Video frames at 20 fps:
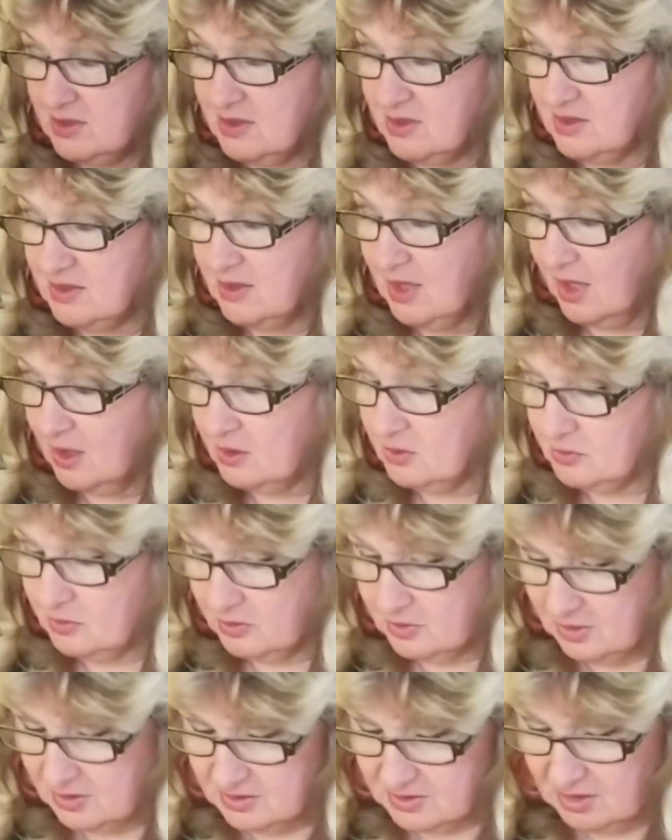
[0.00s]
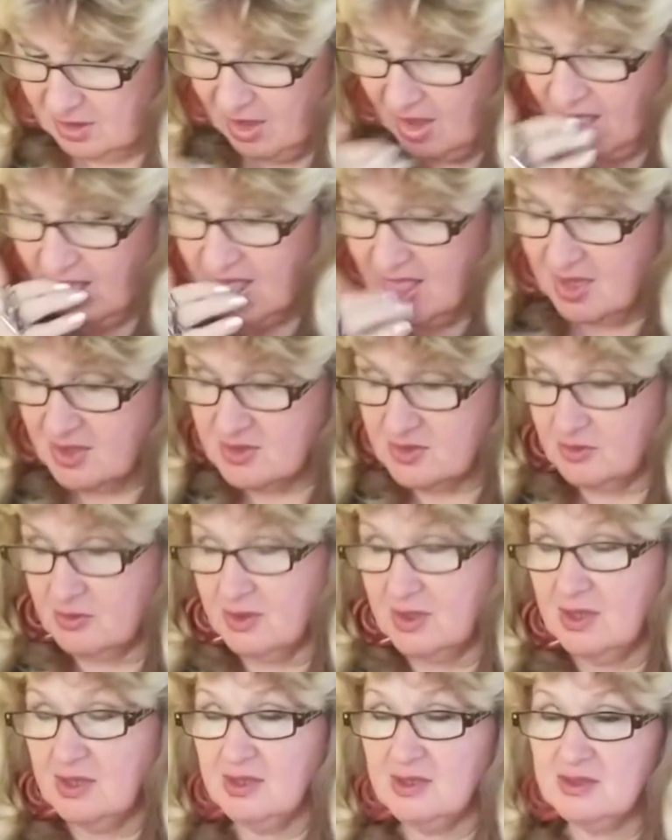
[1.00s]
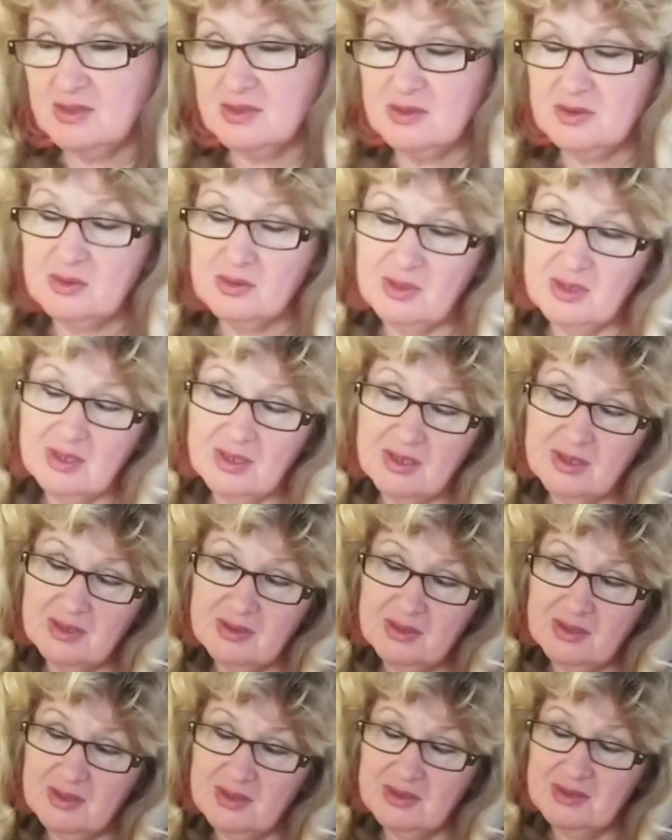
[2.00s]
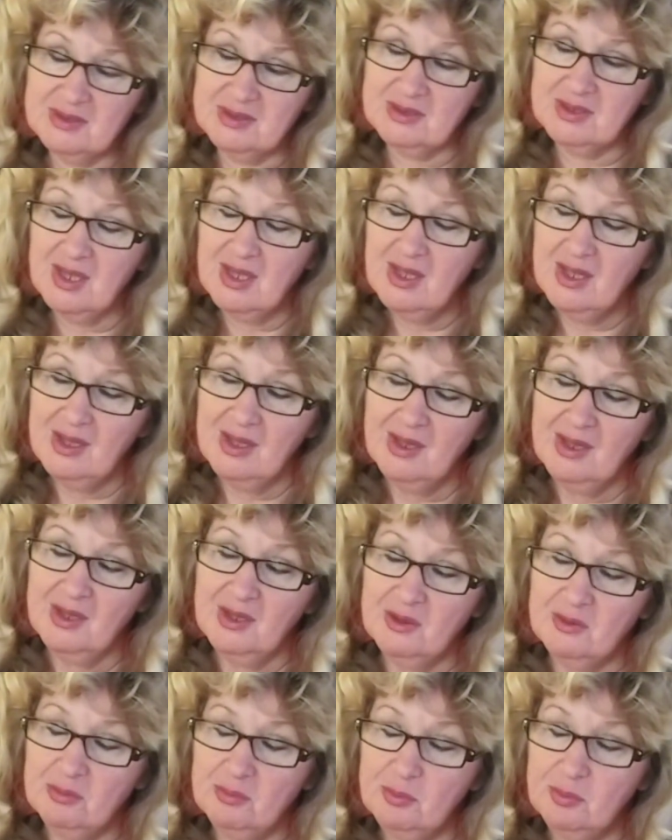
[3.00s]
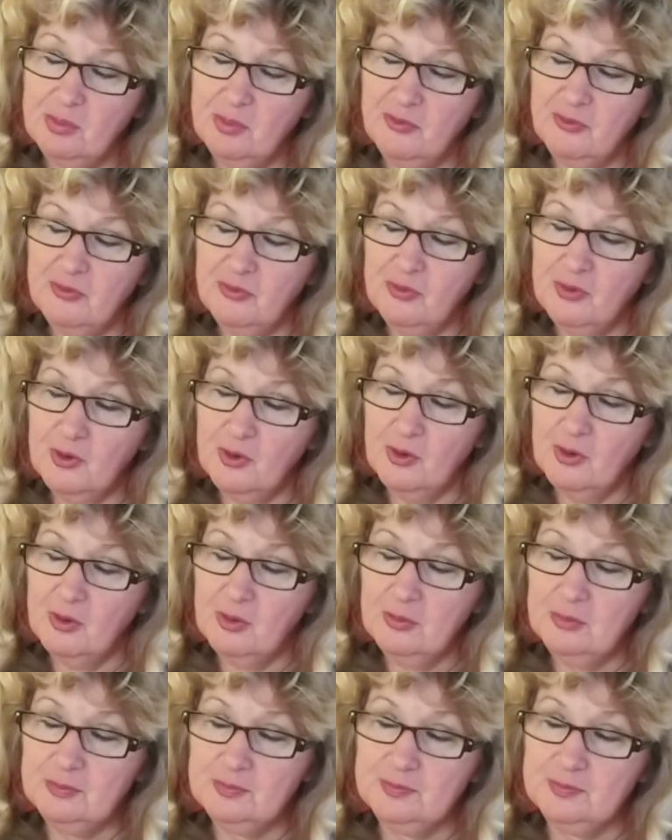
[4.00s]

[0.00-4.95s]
stuck to his hand. So he is doing this for...